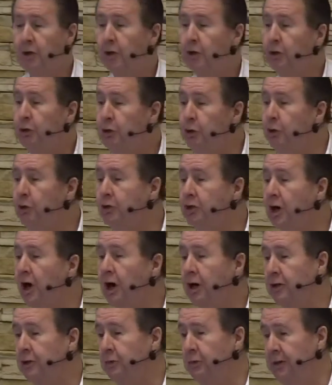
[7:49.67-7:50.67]
You
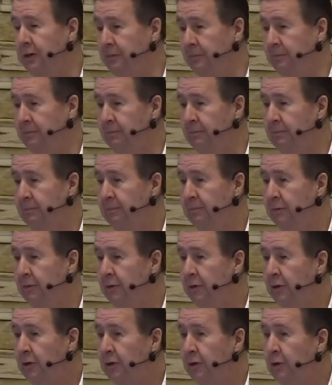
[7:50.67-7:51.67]
talk to him.
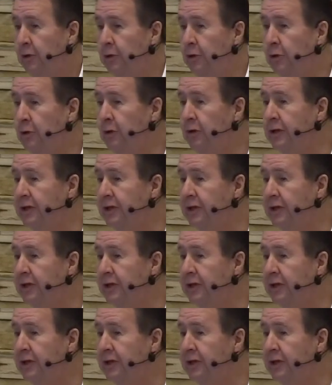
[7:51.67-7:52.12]
You